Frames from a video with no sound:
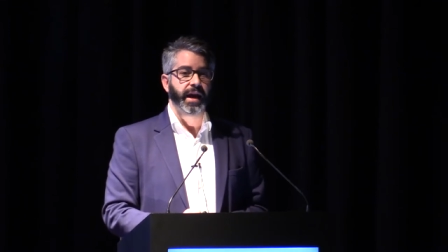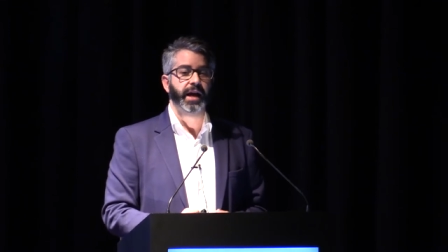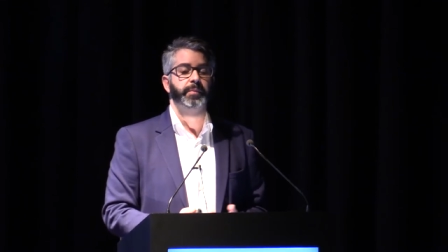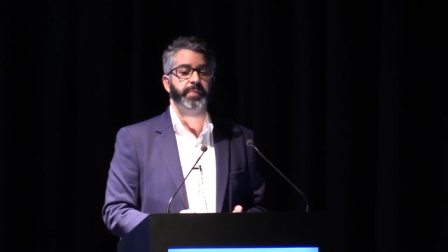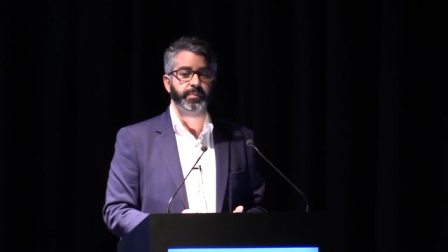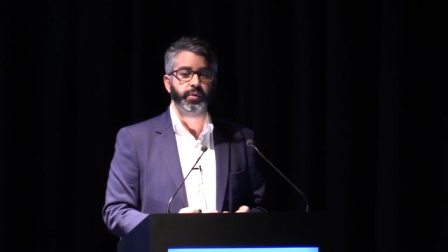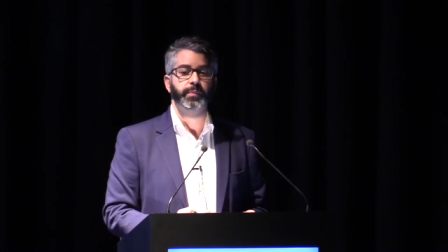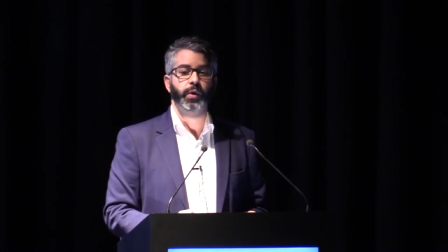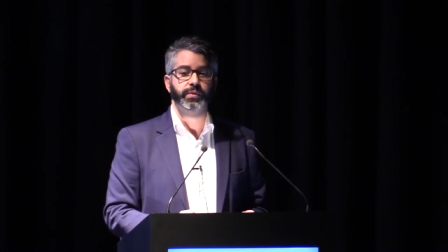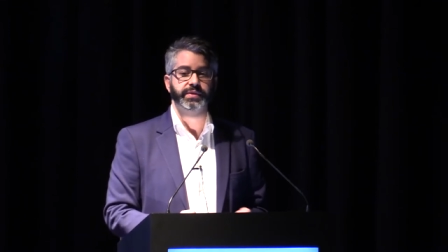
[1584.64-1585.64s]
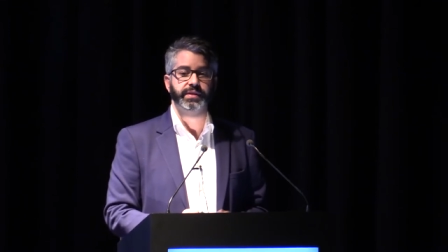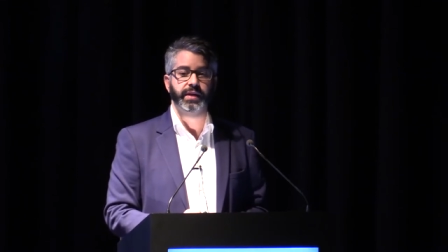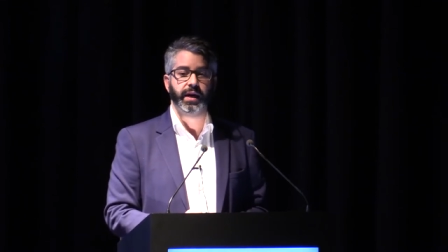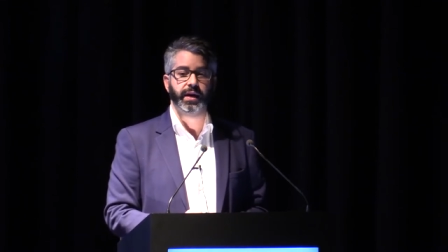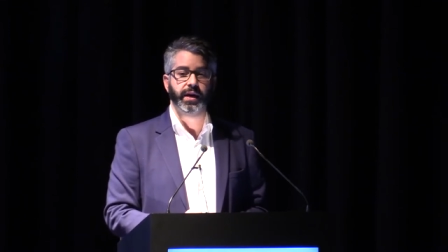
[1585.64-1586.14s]
help and promote
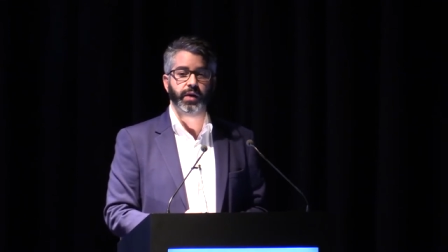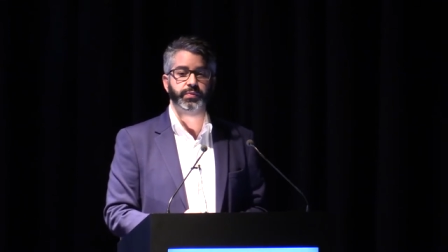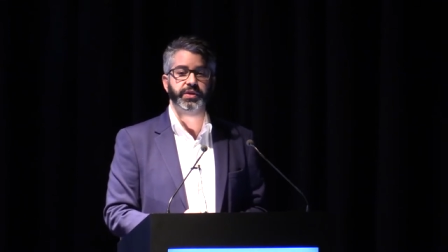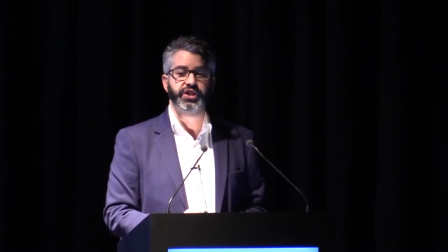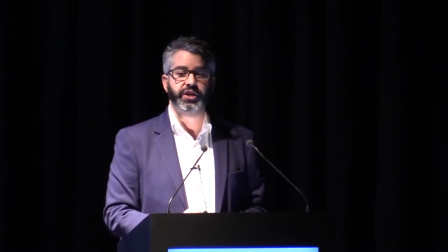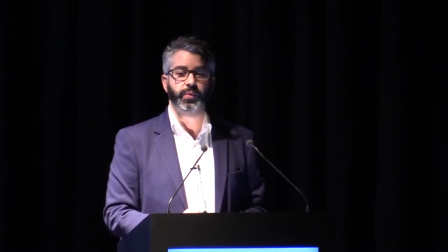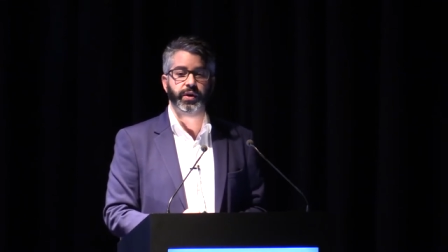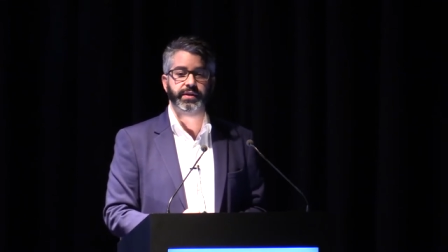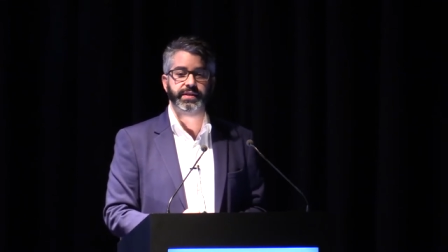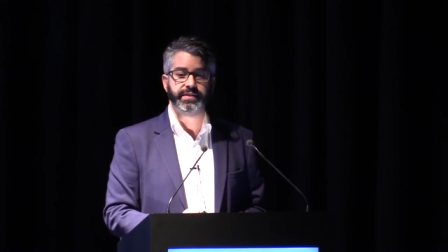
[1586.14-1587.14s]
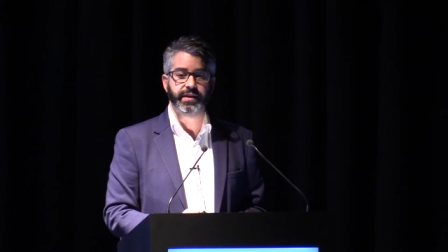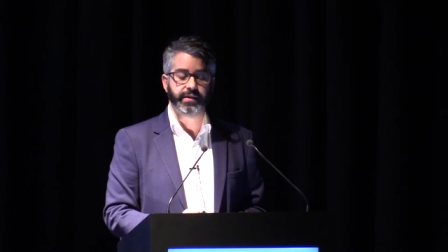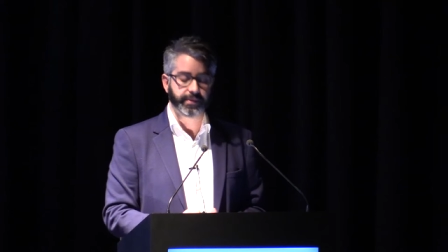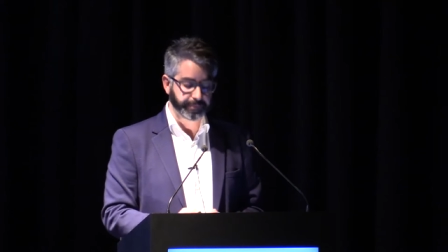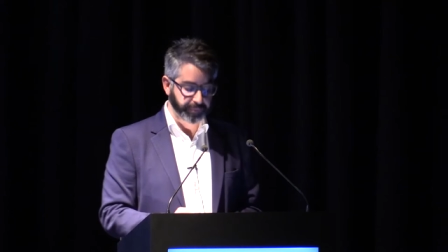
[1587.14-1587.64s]
outreach and awareness
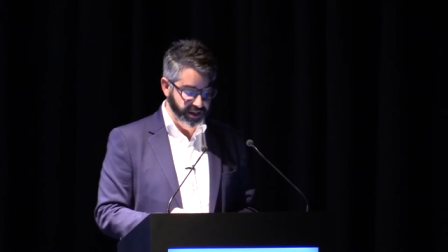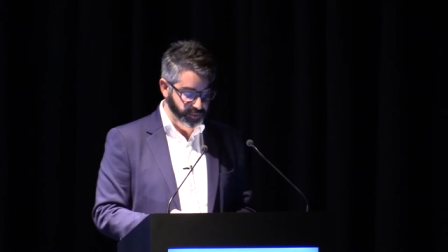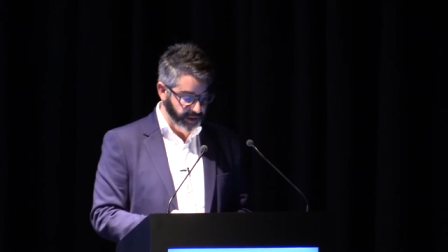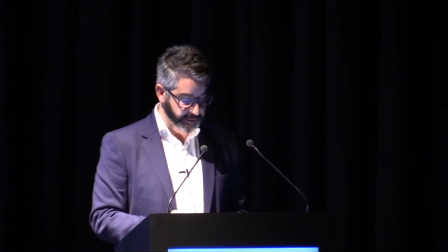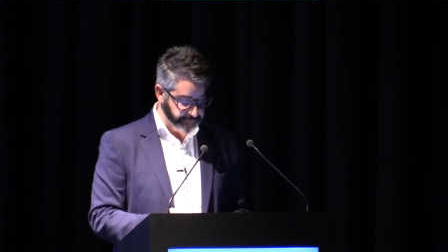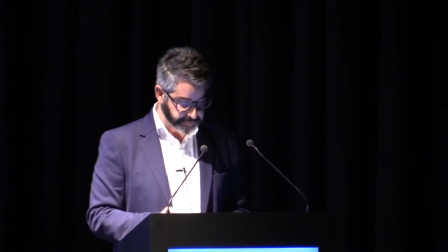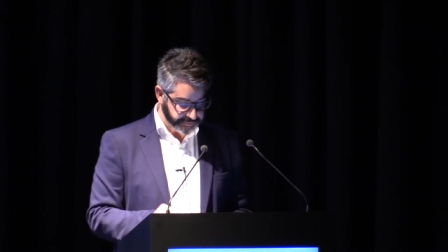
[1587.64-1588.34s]
there as well.